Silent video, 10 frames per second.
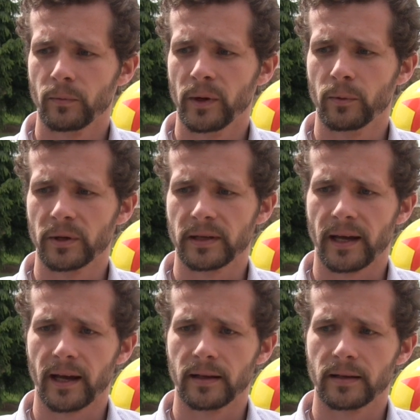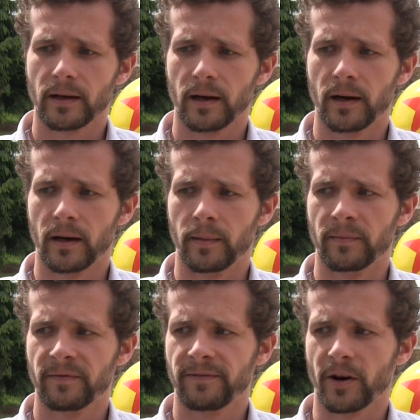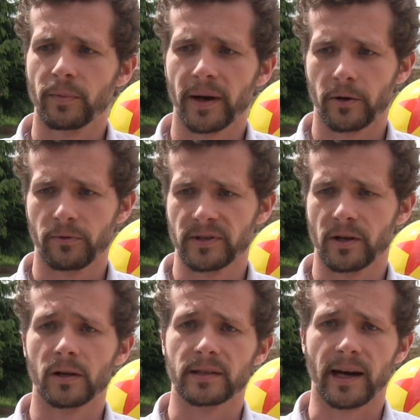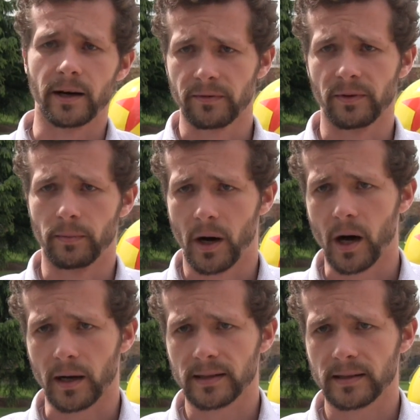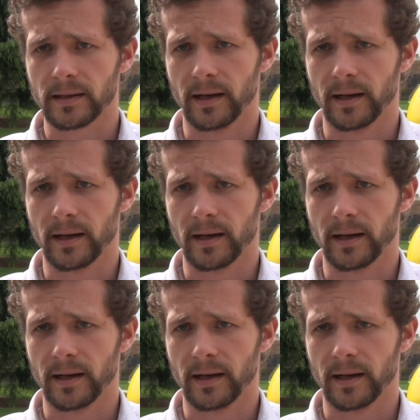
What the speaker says: We would get far better results out of the box